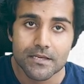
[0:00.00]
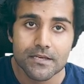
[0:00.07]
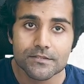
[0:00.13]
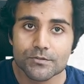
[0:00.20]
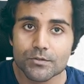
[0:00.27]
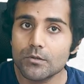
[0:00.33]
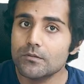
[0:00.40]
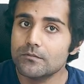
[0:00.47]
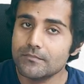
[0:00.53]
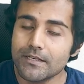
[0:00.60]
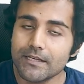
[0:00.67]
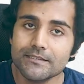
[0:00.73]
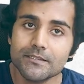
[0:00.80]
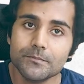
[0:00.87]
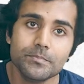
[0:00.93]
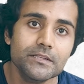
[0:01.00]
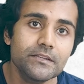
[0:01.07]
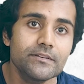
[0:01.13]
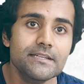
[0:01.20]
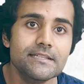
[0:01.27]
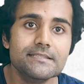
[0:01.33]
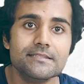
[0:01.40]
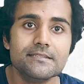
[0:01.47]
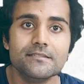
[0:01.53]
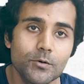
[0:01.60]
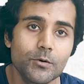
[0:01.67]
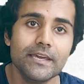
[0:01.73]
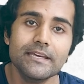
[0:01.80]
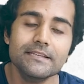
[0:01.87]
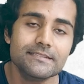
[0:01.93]
So, in the previous
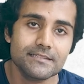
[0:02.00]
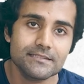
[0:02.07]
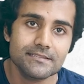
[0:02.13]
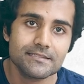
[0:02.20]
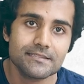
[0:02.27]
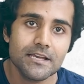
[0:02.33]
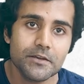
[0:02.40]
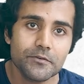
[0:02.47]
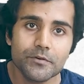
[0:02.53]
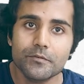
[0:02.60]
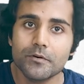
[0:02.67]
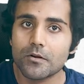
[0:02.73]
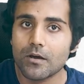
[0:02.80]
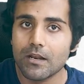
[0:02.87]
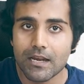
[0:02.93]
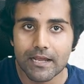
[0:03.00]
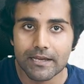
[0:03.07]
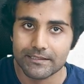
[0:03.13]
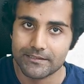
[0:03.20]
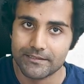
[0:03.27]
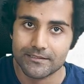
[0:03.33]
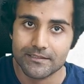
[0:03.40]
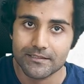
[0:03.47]
occasions, we were all lucky.